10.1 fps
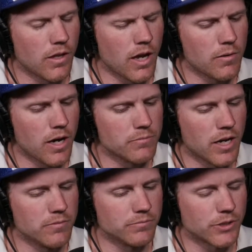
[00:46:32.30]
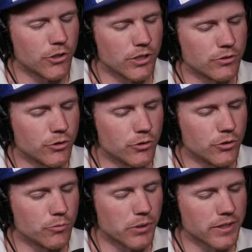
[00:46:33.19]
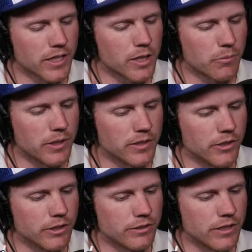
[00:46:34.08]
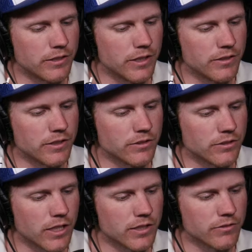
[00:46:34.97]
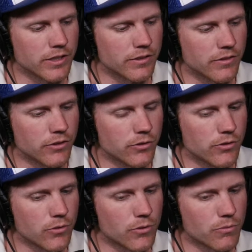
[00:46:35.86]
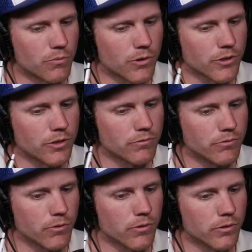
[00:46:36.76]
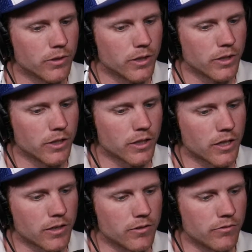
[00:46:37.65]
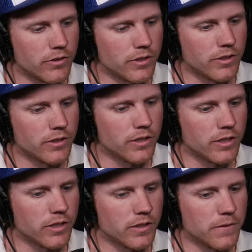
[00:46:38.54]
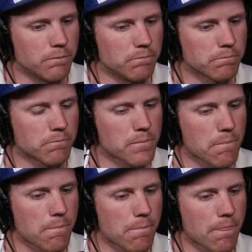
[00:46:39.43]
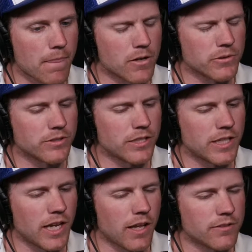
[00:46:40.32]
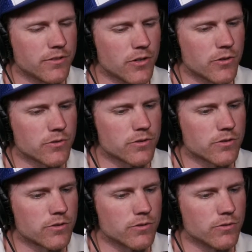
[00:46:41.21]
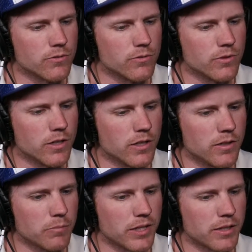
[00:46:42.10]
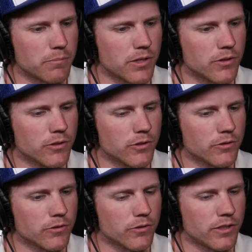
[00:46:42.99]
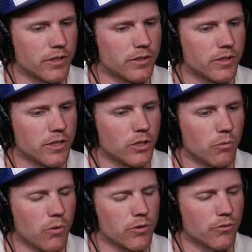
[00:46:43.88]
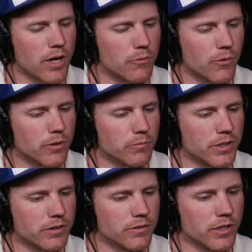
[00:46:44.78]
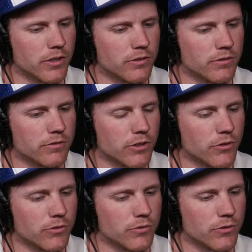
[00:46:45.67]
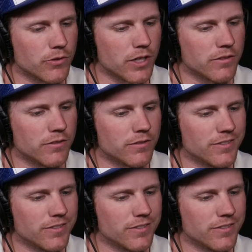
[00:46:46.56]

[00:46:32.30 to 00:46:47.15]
I'm curious. You bring that up right there. Is that this is kind of like you're working for, kind of the I don't want to say the antidote to Planned Parenthood, or the, what would the right word be, Aaron? You've got